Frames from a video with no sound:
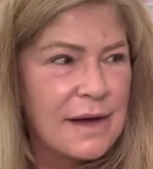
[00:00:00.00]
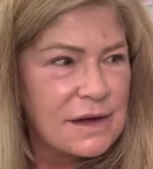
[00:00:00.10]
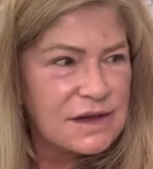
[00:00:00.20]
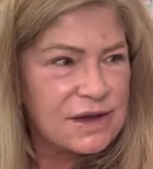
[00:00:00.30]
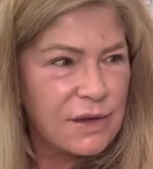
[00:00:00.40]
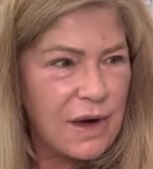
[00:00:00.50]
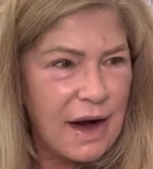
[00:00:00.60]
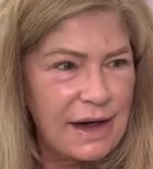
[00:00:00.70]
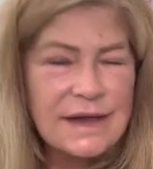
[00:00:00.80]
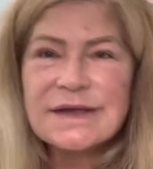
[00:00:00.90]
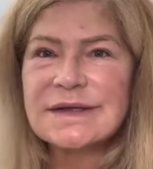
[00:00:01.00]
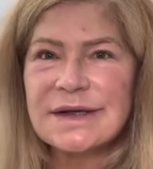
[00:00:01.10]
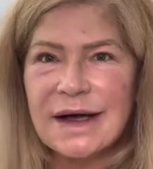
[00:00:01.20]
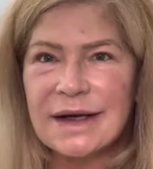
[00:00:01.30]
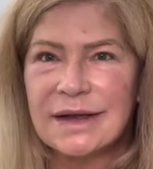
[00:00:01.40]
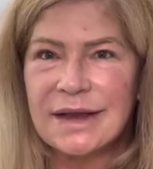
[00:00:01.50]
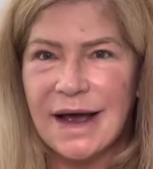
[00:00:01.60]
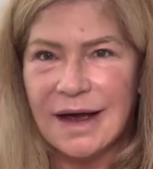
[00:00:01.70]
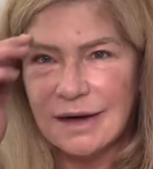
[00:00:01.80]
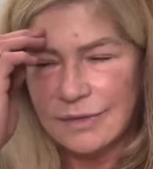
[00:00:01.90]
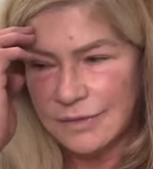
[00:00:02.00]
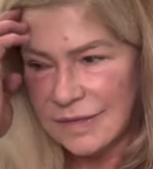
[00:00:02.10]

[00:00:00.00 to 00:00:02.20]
So I decided that